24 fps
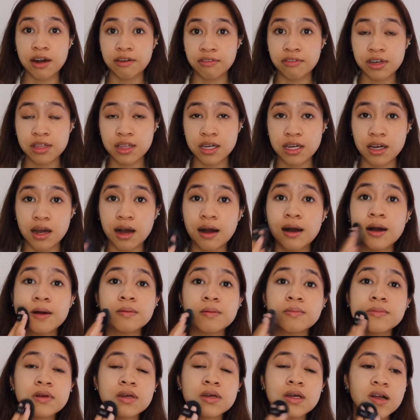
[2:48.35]
everything
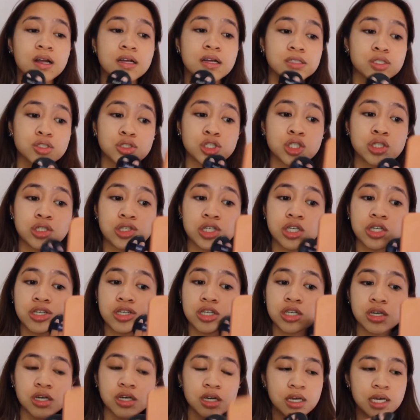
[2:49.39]
up and
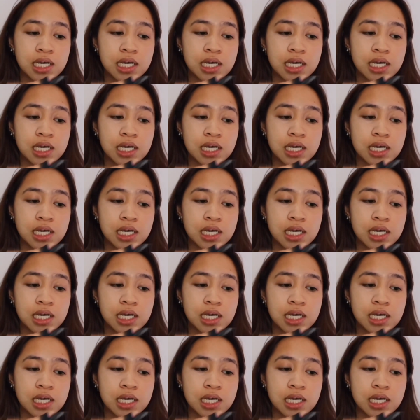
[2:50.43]
see